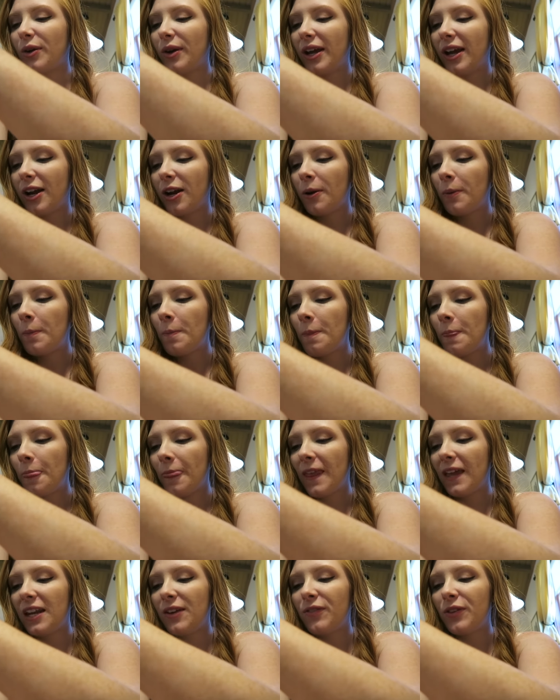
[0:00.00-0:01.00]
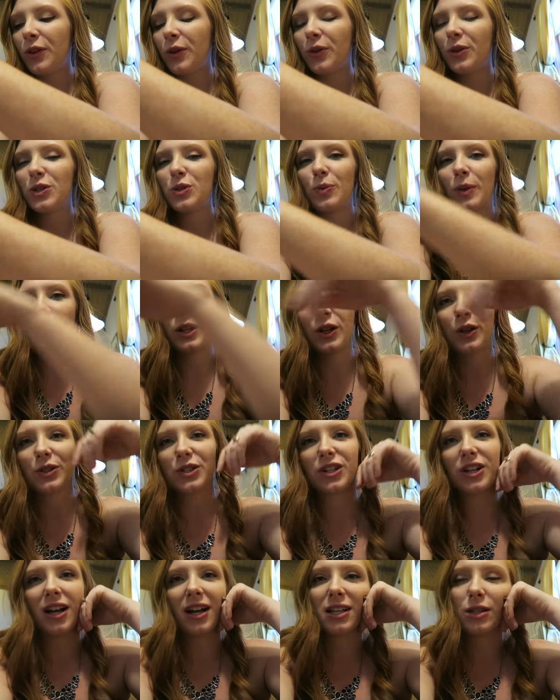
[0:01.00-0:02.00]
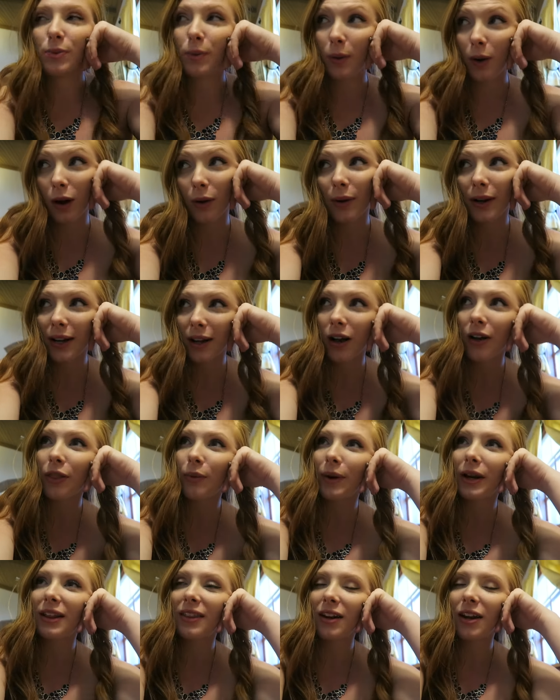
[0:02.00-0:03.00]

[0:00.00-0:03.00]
go here. And even though there's one closer to us, we were already on the way